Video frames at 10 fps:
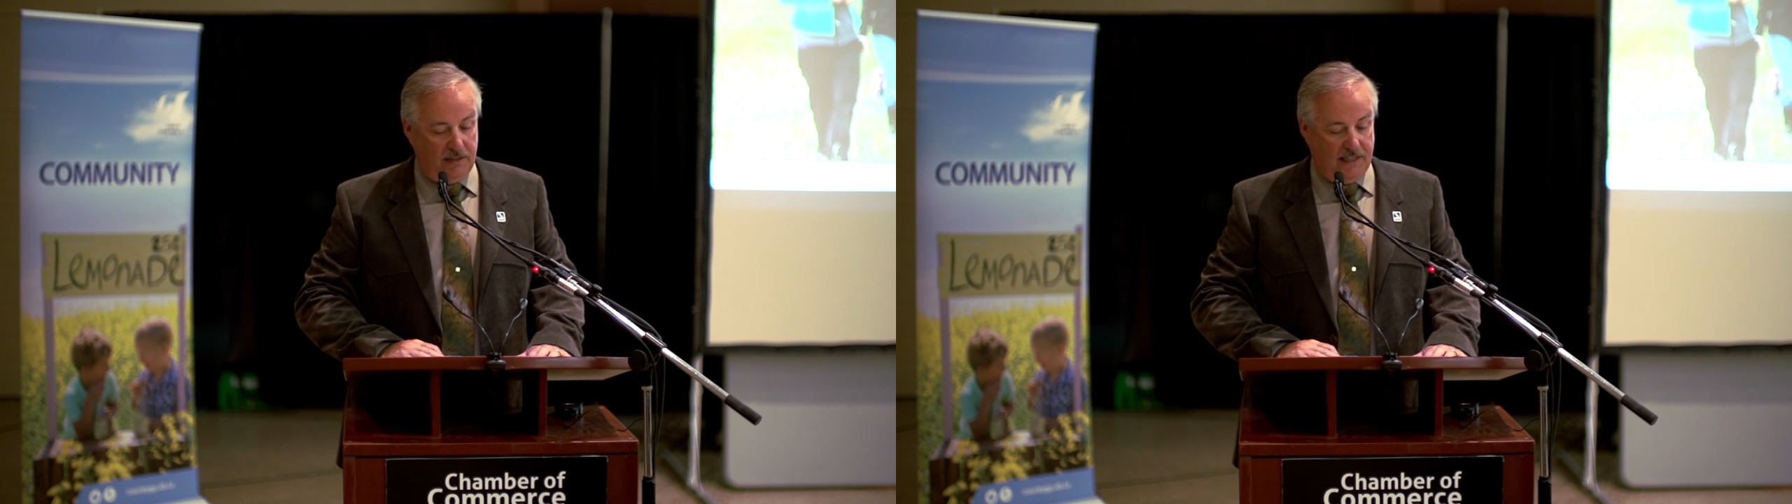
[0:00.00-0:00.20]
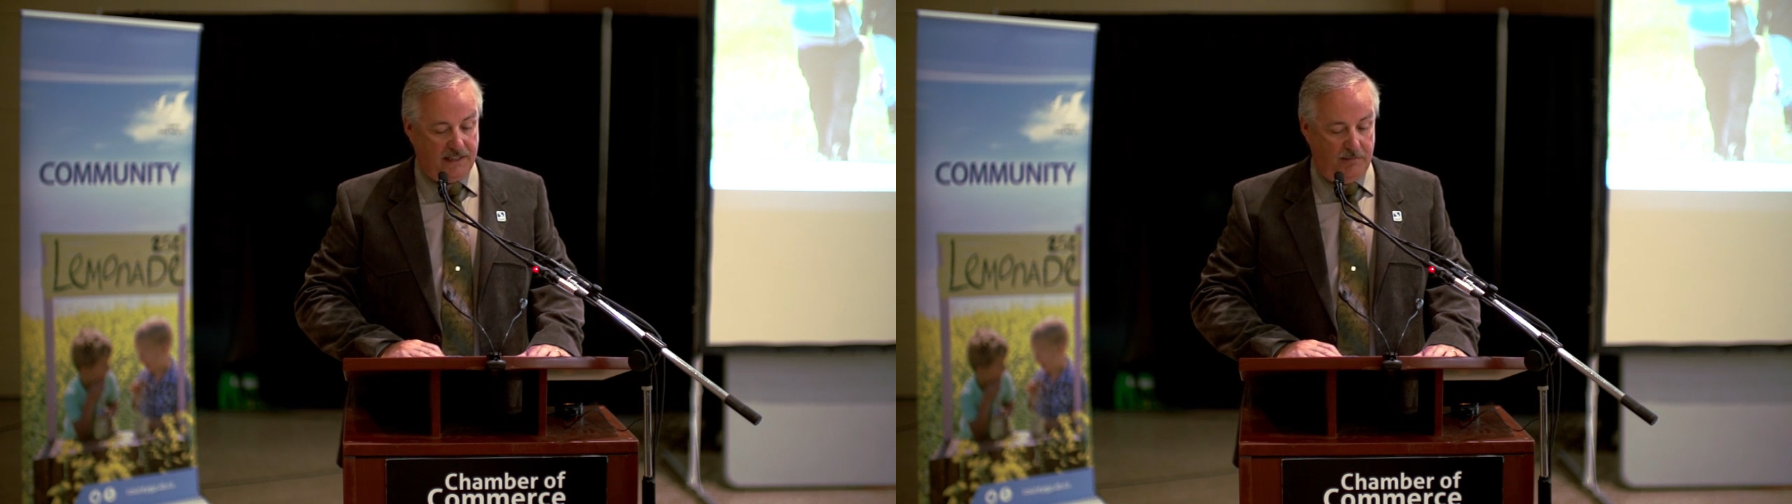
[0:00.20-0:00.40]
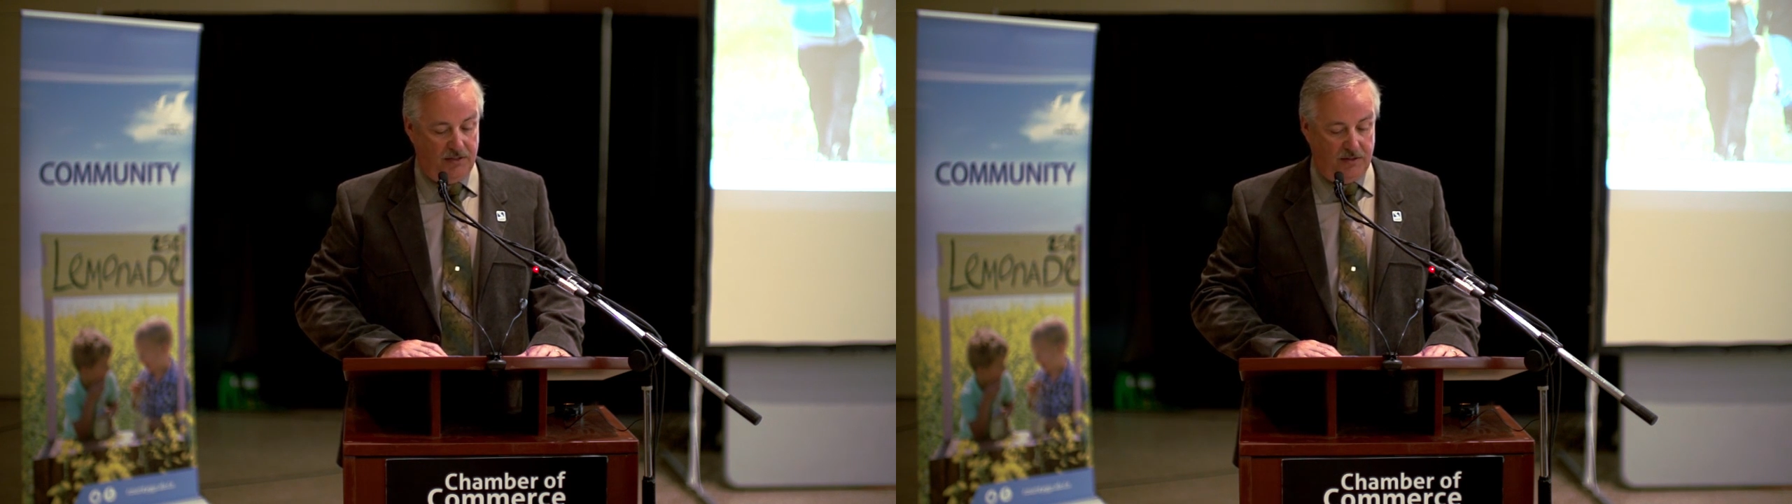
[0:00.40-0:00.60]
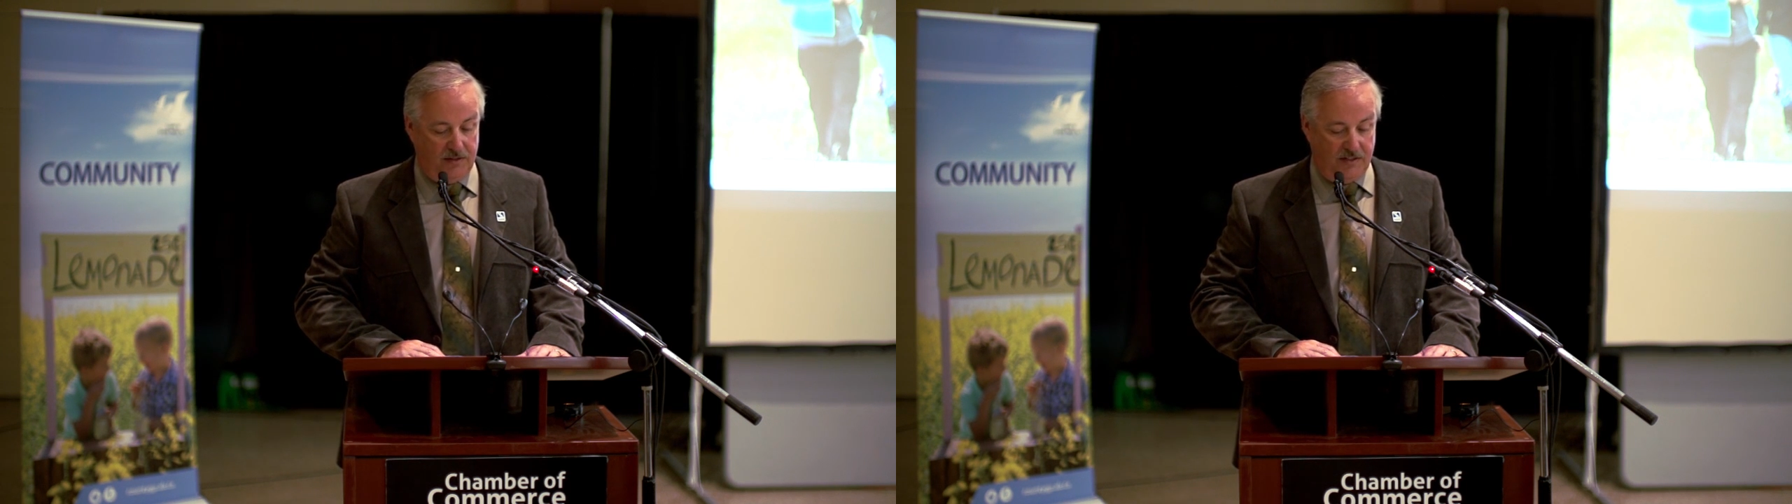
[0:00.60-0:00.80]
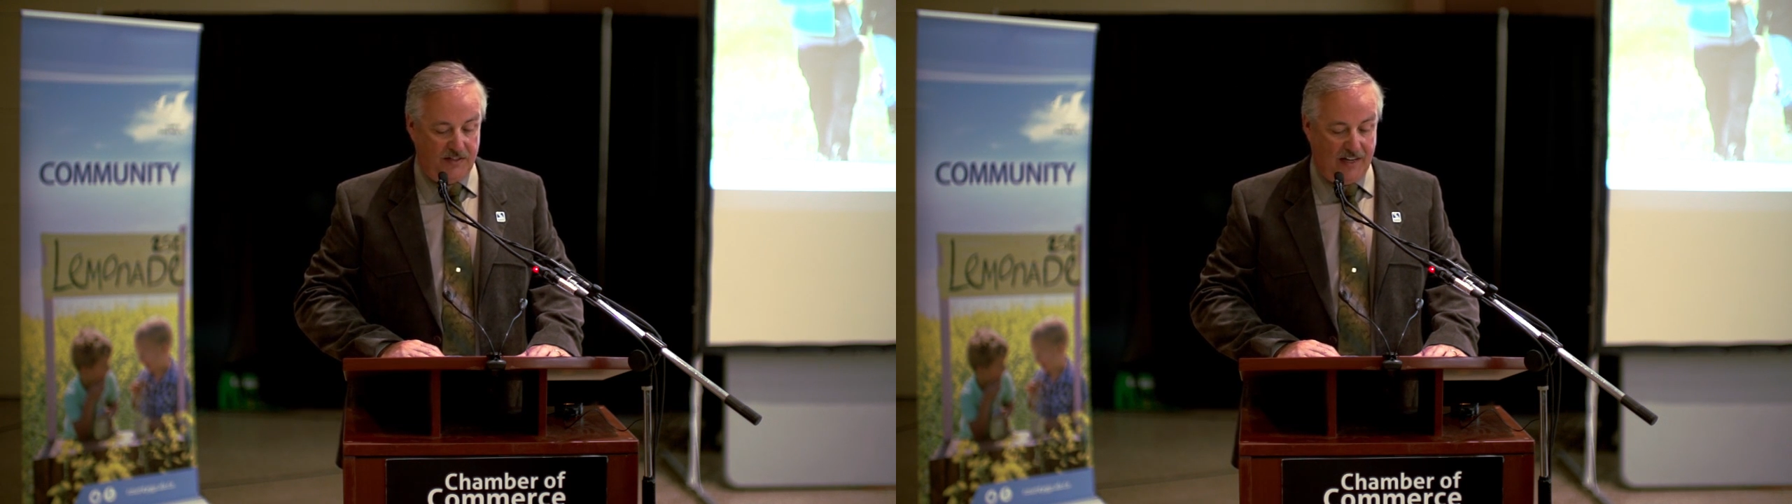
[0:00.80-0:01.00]

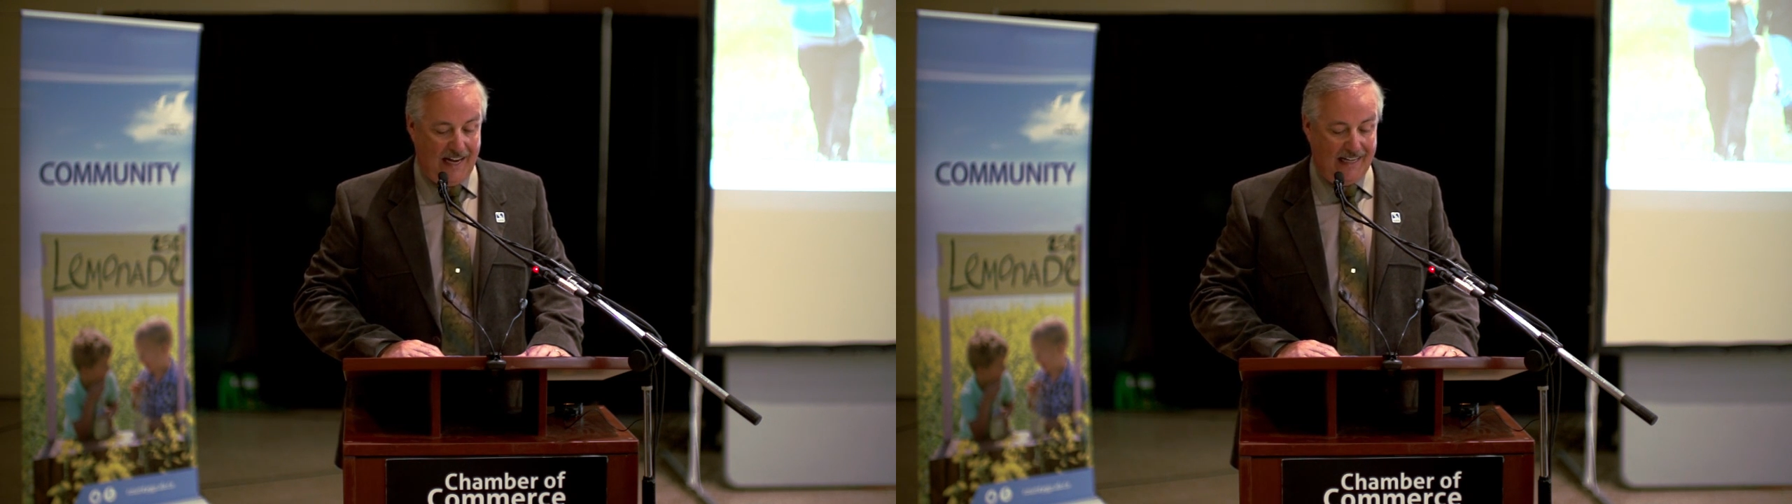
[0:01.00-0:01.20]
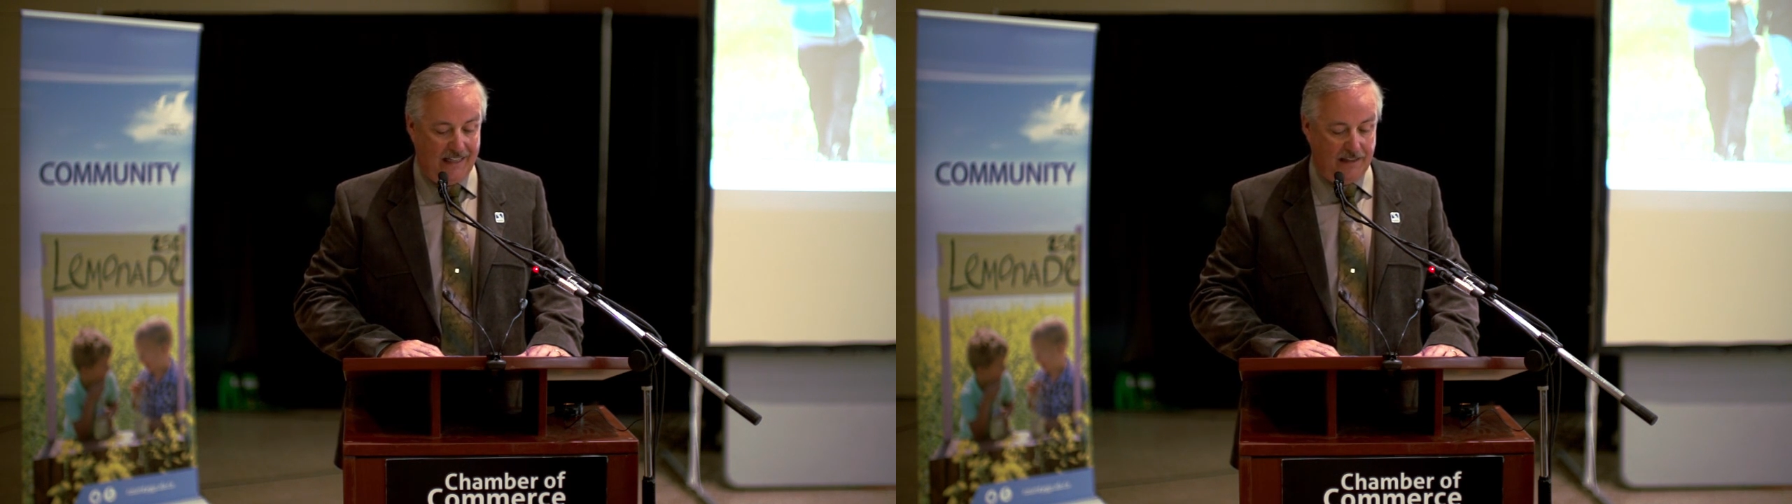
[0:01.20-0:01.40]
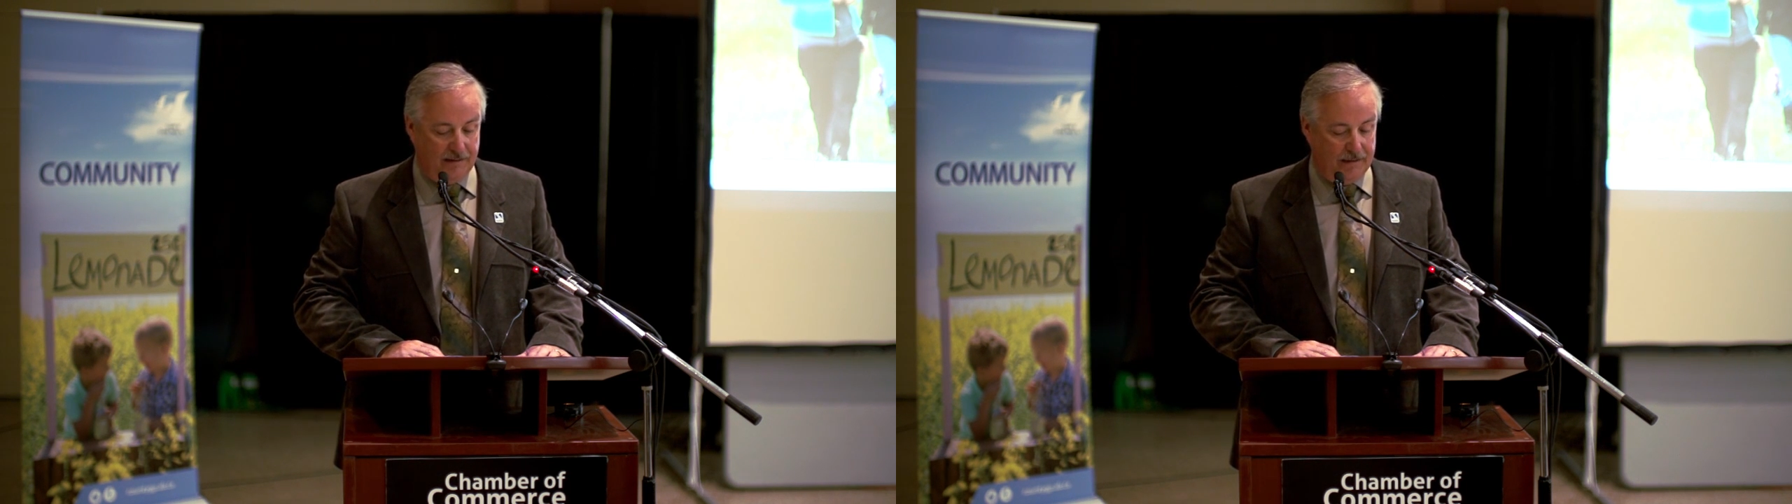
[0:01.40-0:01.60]
Exhibition Society